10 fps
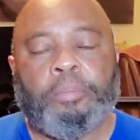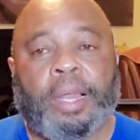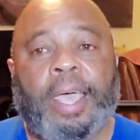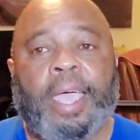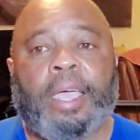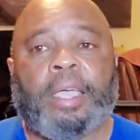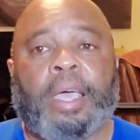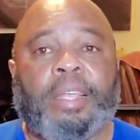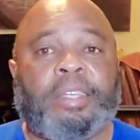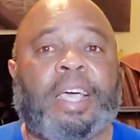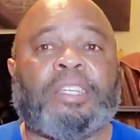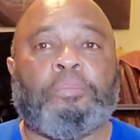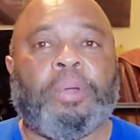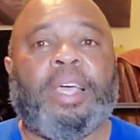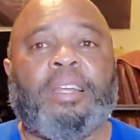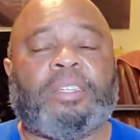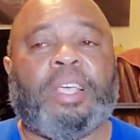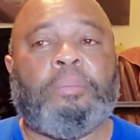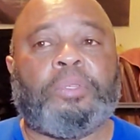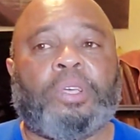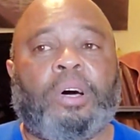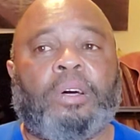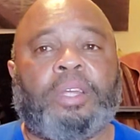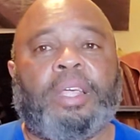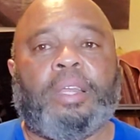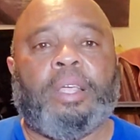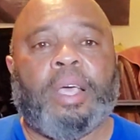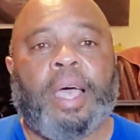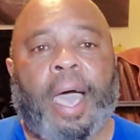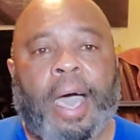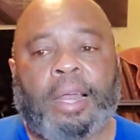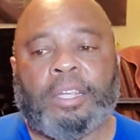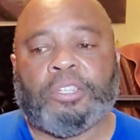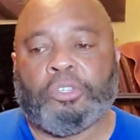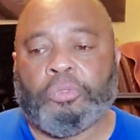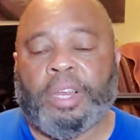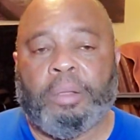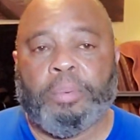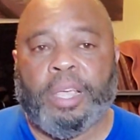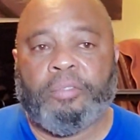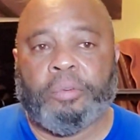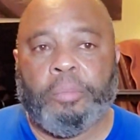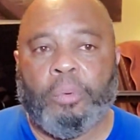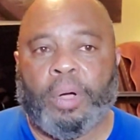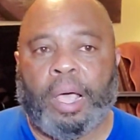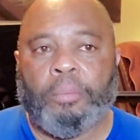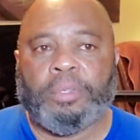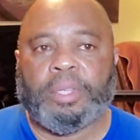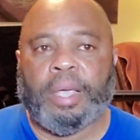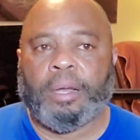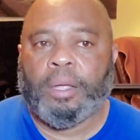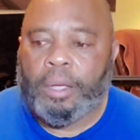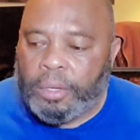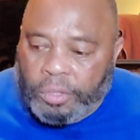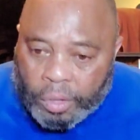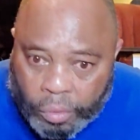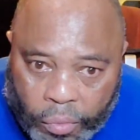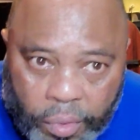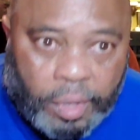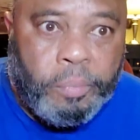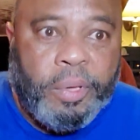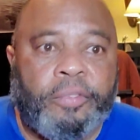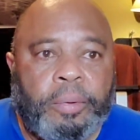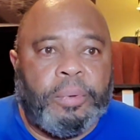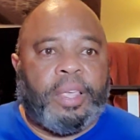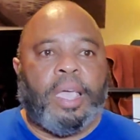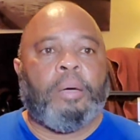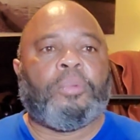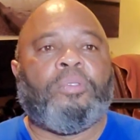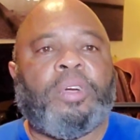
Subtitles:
playing, and he's actually playing the same song that I listened to that he played for me while I was there. So let me flip the camera